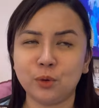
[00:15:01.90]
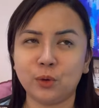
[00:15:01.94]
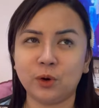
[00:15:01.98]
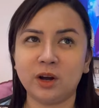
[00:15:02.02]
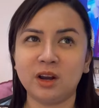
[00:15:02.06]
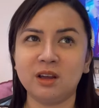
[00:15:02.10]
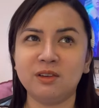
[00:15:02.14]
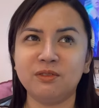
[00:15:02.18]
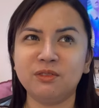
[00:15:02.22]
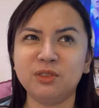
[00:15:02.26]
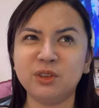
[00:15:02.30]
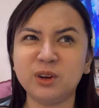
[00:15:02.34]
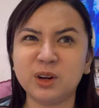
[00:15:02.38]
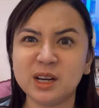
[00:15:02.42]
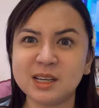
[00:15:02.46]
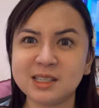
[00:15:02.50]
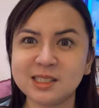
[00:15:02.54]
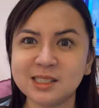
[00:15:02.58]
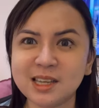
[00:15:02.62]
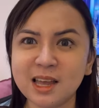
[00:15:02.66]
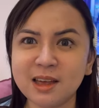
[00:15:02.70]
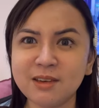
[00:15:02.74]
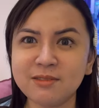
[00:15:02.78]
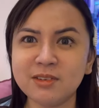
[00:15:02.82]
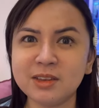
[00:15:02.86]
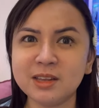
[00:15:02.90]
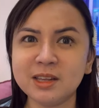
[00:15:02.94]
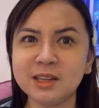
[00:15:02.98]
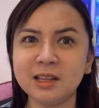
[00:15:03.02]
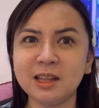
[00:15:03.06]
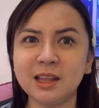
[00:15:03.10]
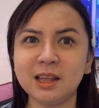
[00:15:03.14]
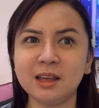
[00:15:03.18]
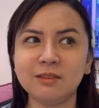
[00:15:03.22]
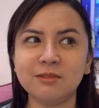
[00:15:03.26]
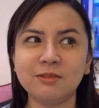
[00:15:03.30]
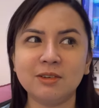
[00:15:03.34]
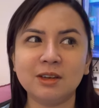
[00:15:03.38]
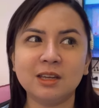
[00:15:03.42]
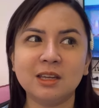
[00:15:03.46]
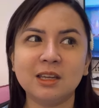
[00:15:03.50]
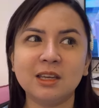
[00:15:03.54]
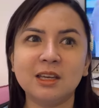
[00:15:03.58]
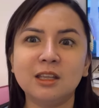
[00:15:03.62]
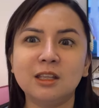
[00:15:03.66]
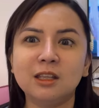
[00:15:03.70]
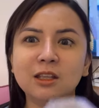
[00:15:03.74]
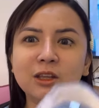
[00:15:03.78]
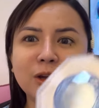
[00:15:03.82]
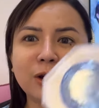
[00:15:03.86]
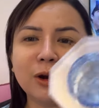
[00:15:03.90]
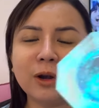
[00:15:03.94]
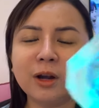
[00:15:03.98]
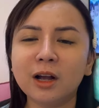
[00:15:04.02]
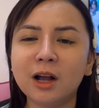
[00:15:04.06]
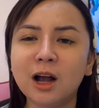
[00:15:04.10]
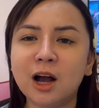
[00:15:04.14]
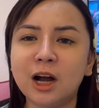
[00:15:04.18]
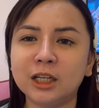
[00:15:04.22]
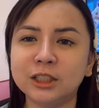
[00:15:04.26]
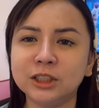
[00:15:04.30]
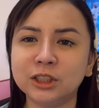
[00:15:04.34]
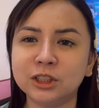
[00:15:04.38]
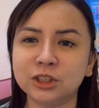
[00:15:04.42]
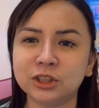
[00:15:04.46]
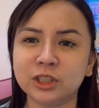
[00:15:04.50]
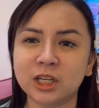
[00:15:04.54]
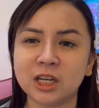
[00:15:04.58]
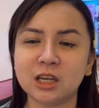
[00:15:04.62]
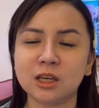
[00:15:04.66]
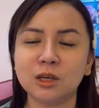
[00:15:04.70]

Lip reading: or if there is 7-Eleven in your country,